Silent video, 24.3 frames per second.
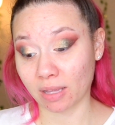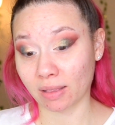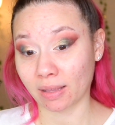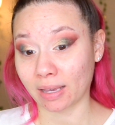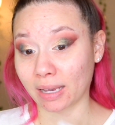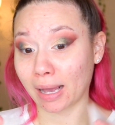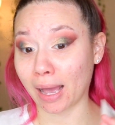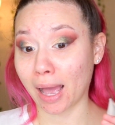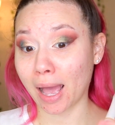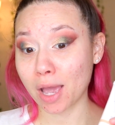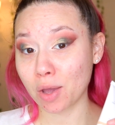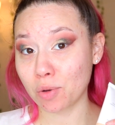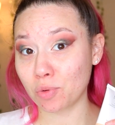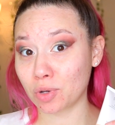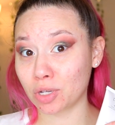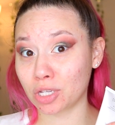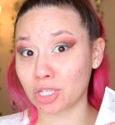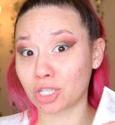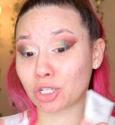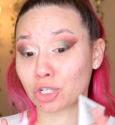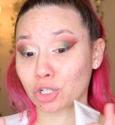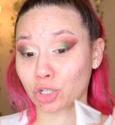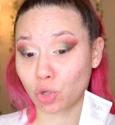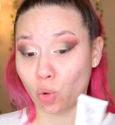Like, I
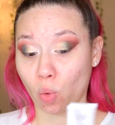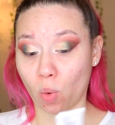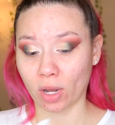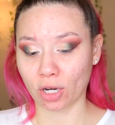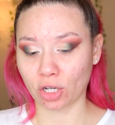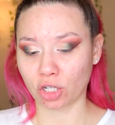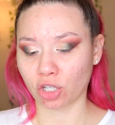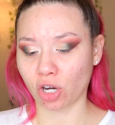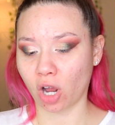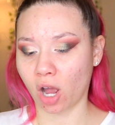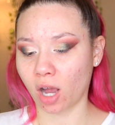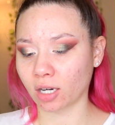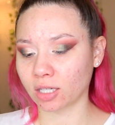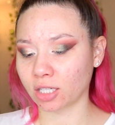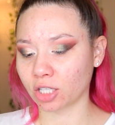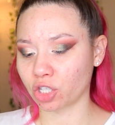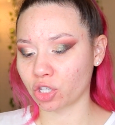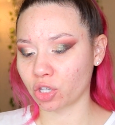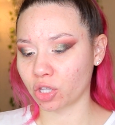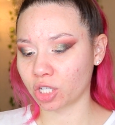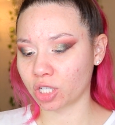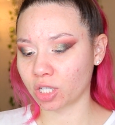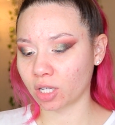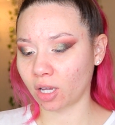was quite shocked.
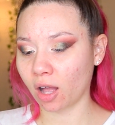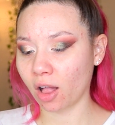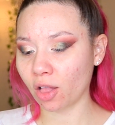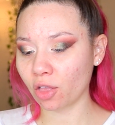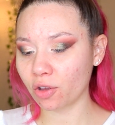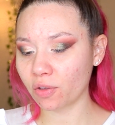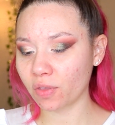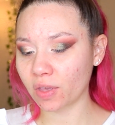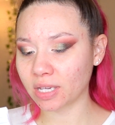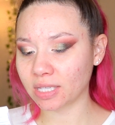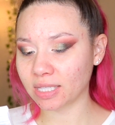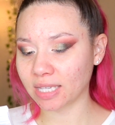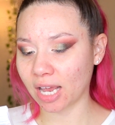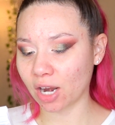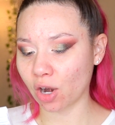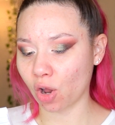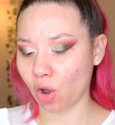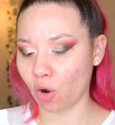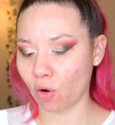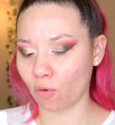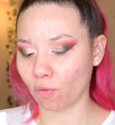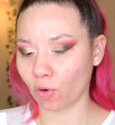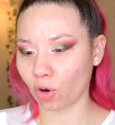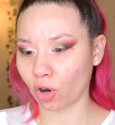So the color they sent
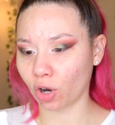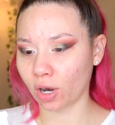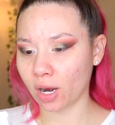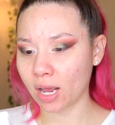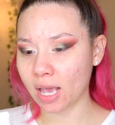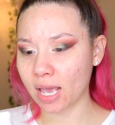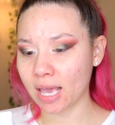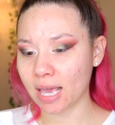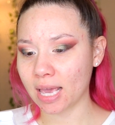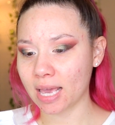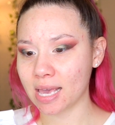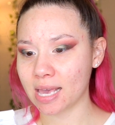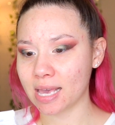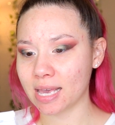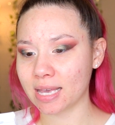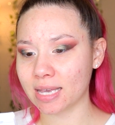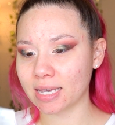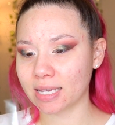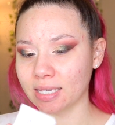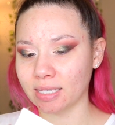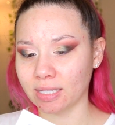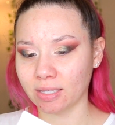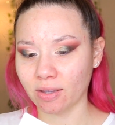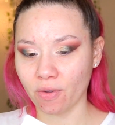over
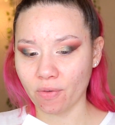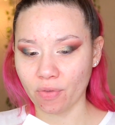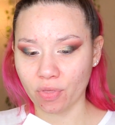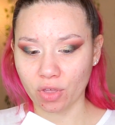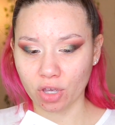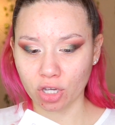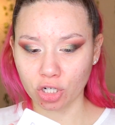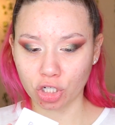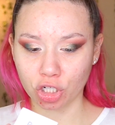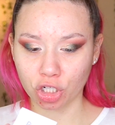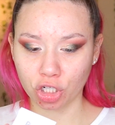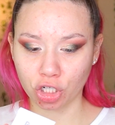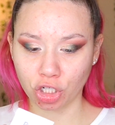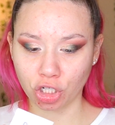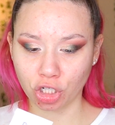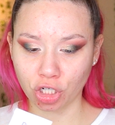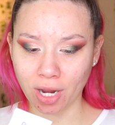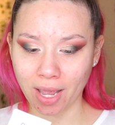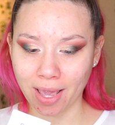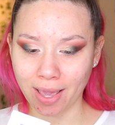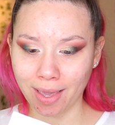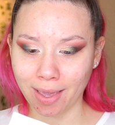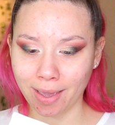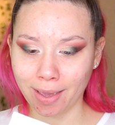is the
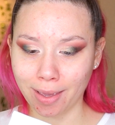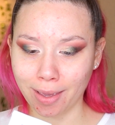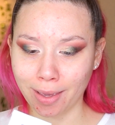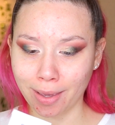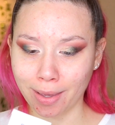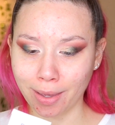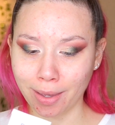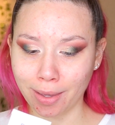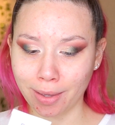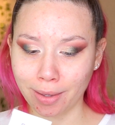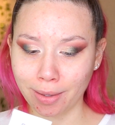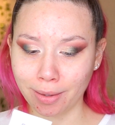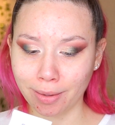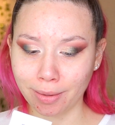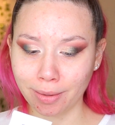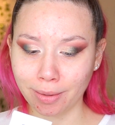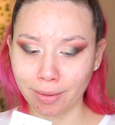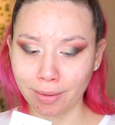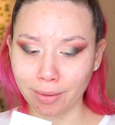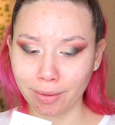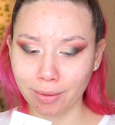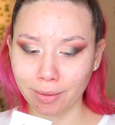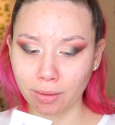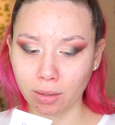
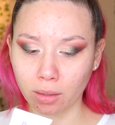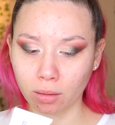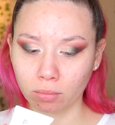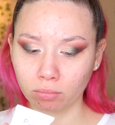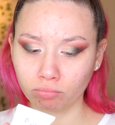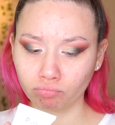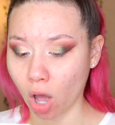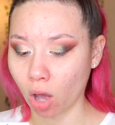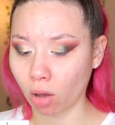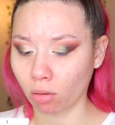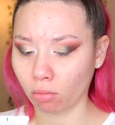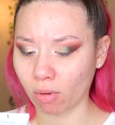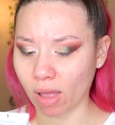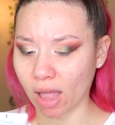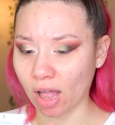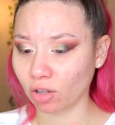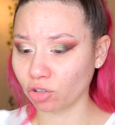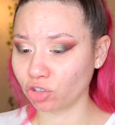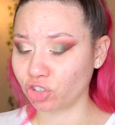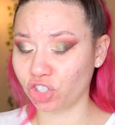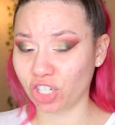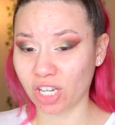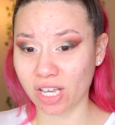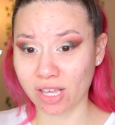shade,
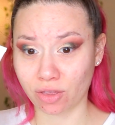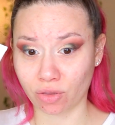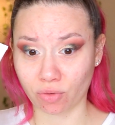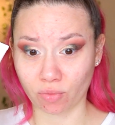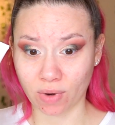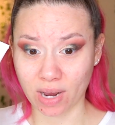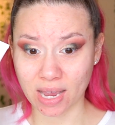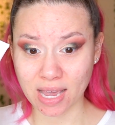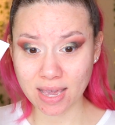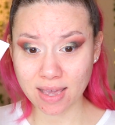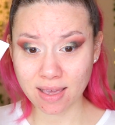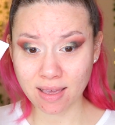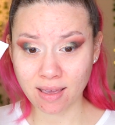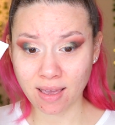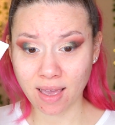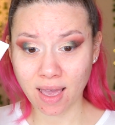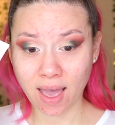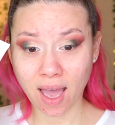LG3.